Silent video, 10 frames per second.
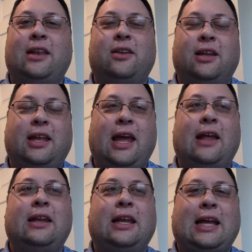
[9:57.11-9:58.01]
And
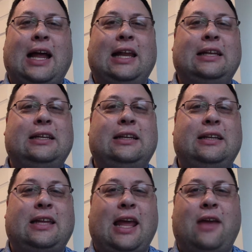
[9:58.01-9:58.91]
again, it kind of
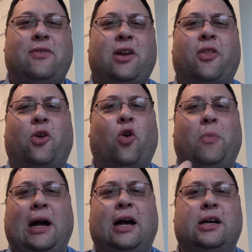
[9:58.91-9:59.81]
gave another
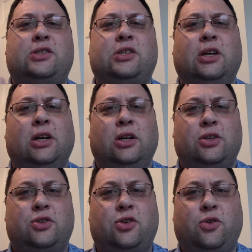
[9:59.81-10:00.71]
homage
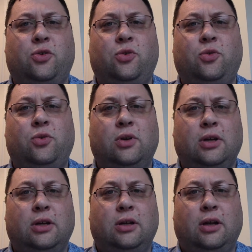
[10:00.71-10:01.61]
to
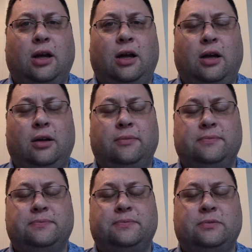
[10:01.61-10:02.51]

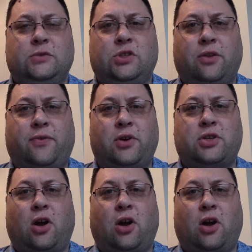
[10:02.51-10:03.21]
the first